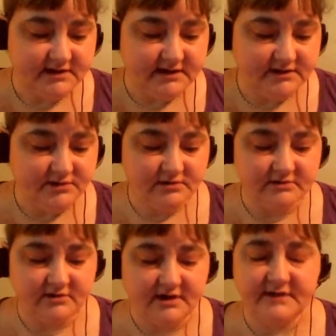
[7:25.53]
and or
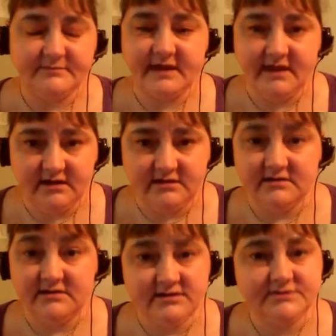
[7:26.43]
chronic
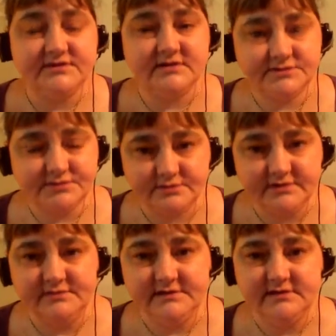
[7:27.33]
pain is
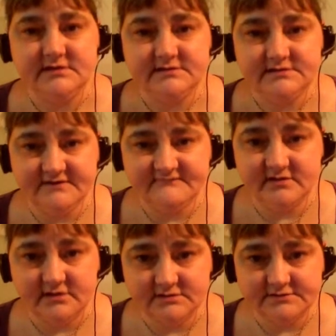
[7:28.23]
extremely
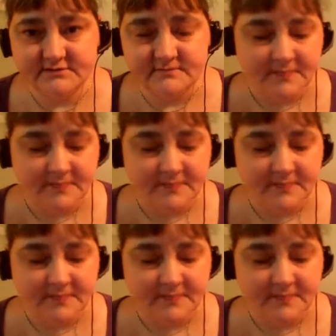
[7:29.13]
difficult.